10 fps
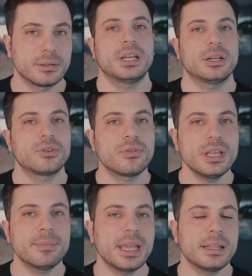There are
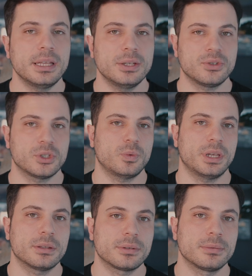three main issues with
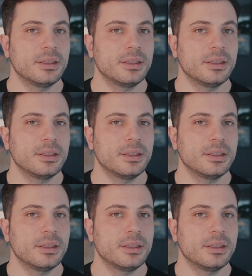it.